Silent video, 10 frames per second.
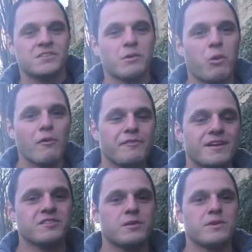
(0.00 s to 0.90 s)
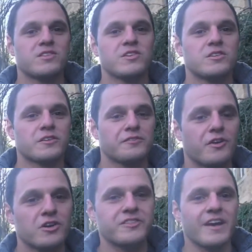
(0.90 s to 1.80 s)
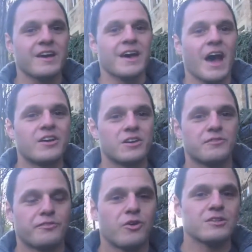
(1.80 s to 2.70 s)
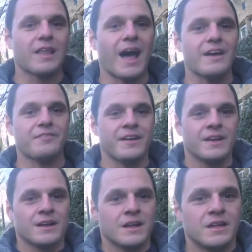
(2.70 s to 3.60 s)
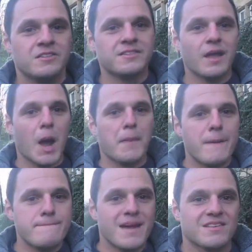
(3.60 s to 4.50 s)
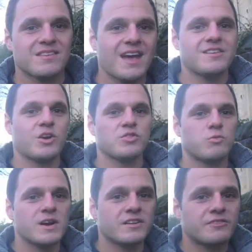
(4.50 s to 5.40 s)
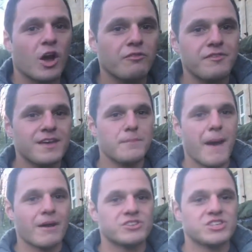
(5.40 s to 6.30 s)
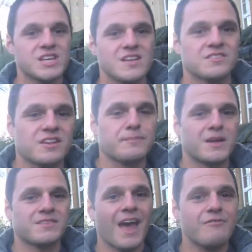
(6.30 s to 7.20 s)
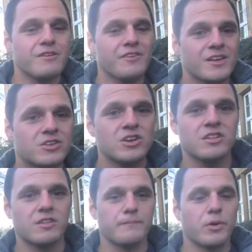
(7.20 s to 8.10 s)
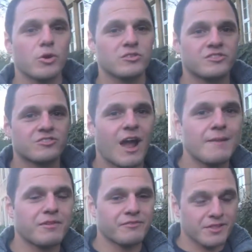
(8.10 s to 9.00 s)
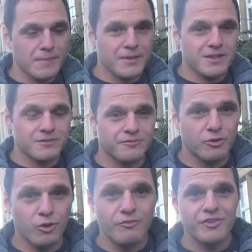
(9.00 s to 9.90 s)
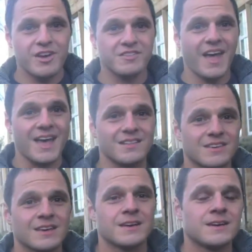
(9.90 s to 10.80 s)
So what things can we do to foster a good thought life? Start by meditating on the Word of God. Think about Jesus because everything good that Paul describes in Philippians 4, verse 8,